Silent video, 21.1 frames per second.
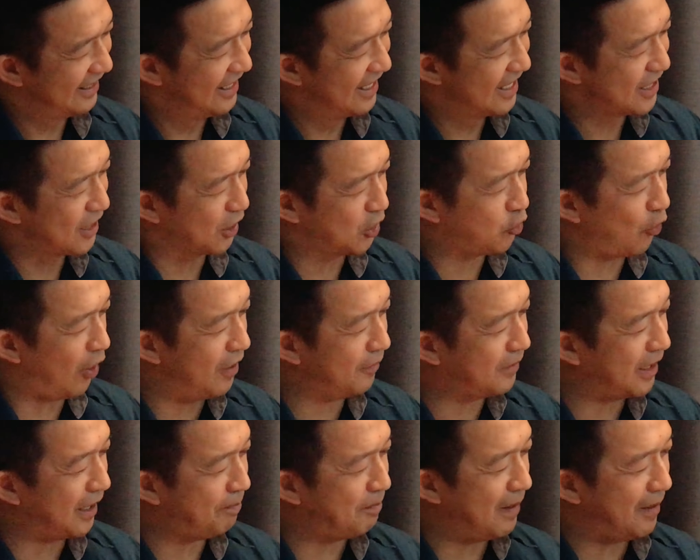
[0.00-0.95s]
So
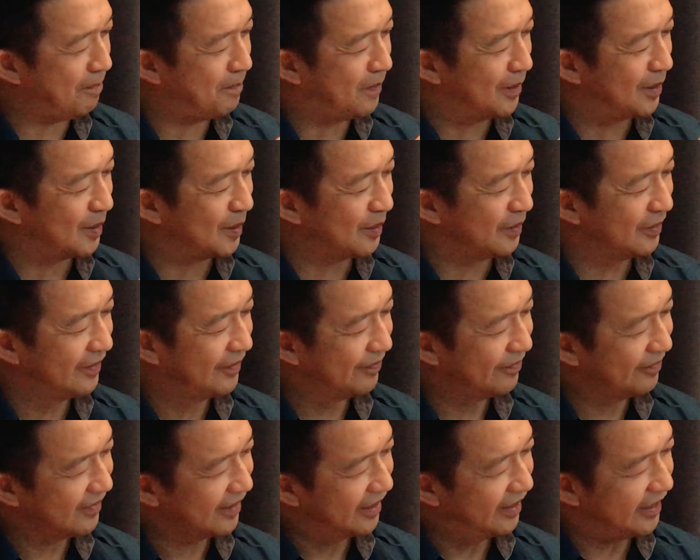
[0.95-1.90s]
20 people
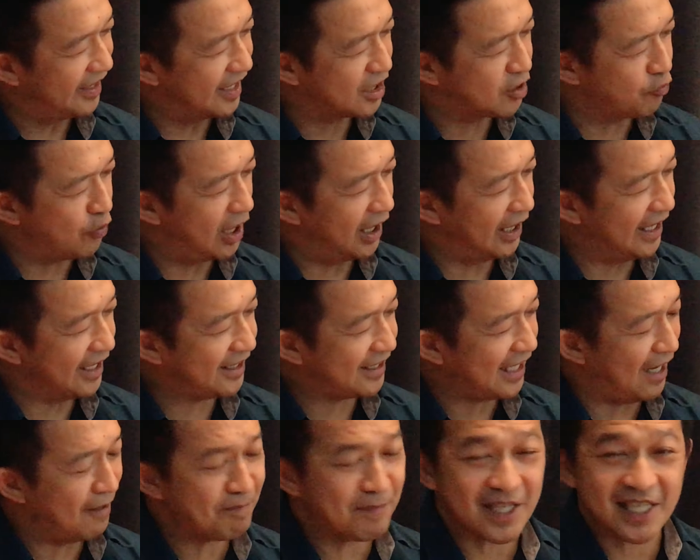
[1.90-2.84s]
is really
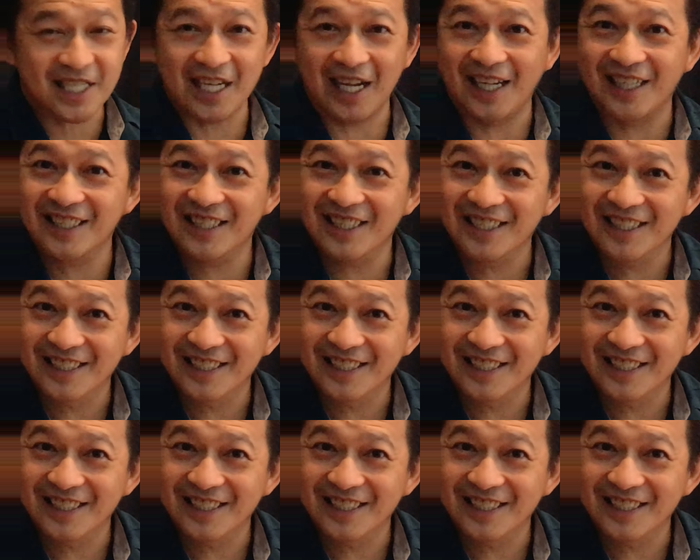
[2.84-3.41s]
10%